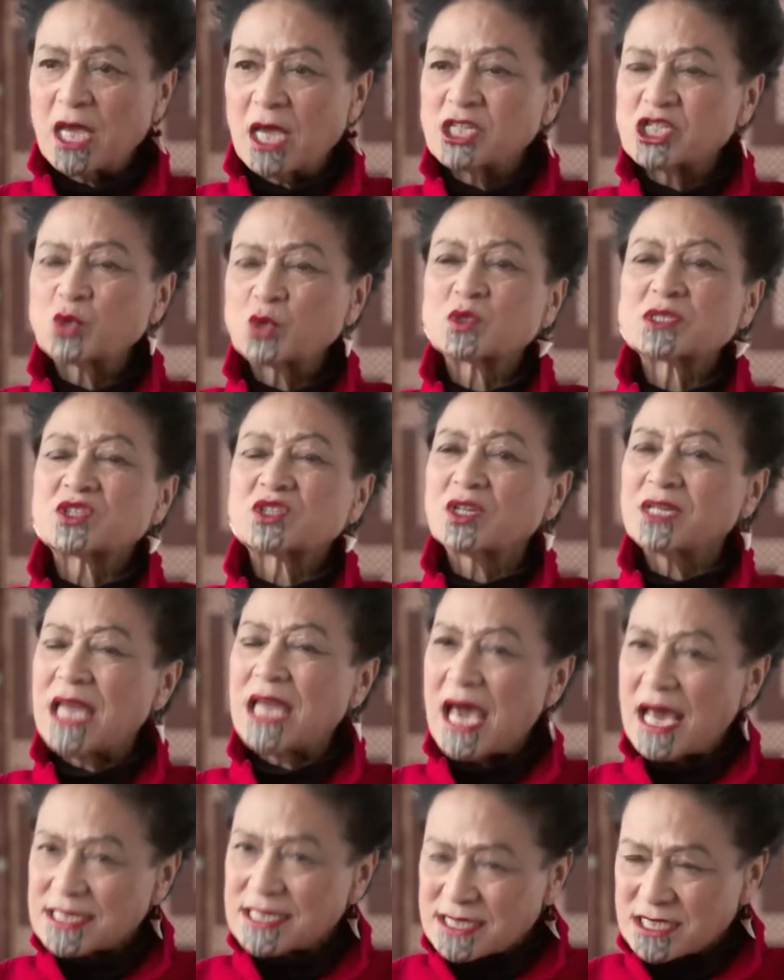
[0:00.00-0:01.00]
She was the
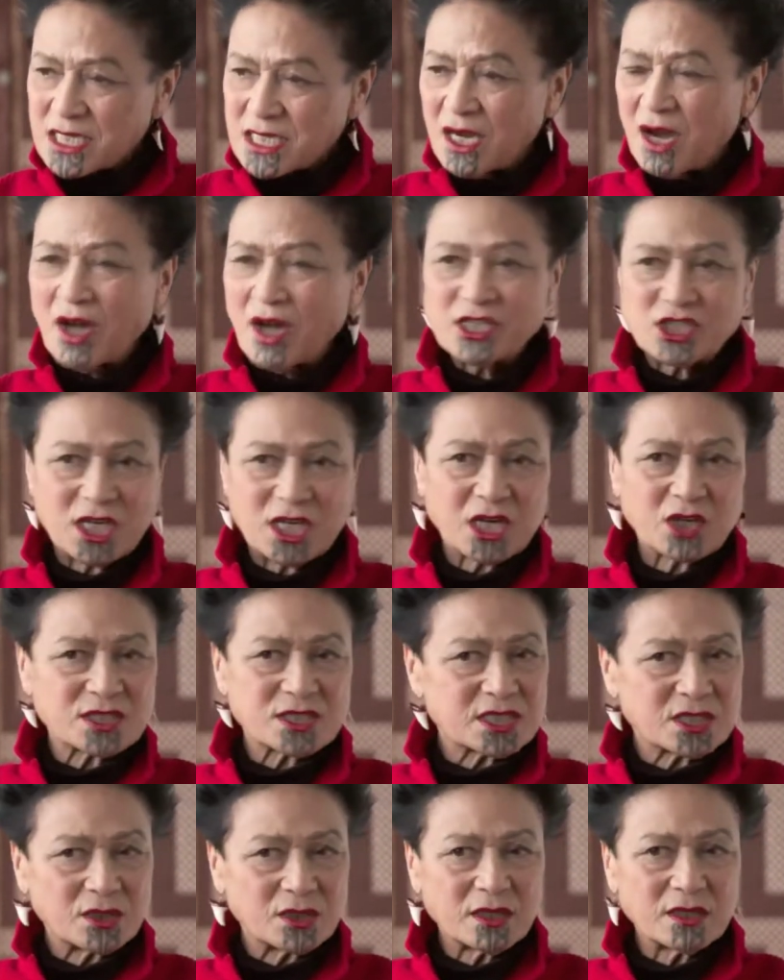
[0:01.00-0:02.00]
last hijacker
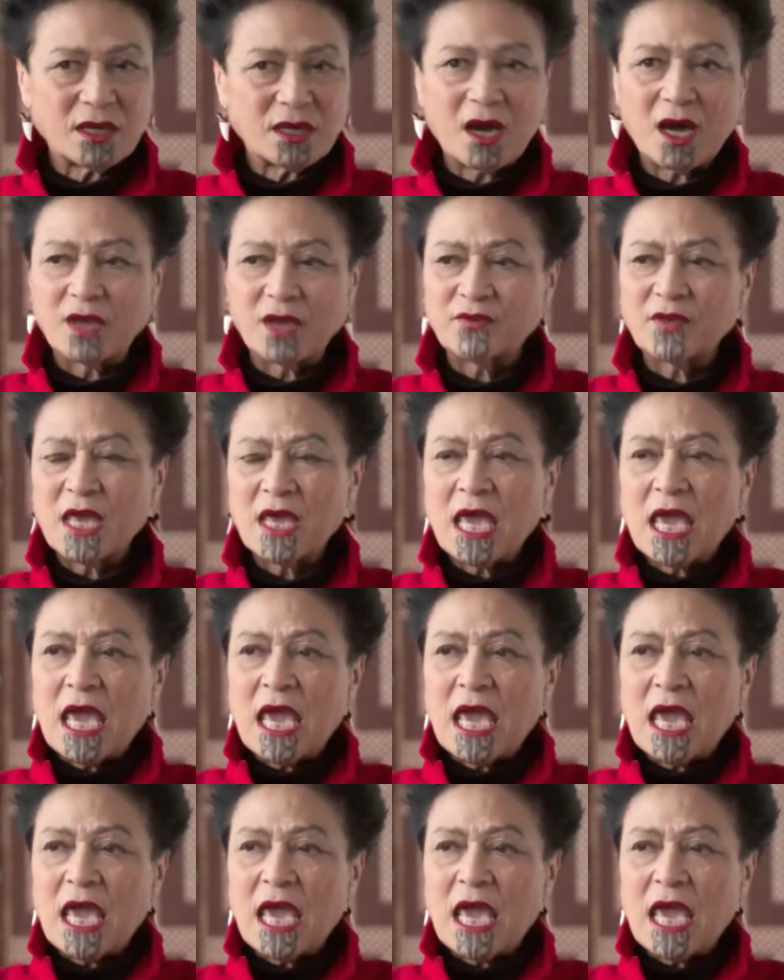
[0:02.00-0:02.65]
still alive.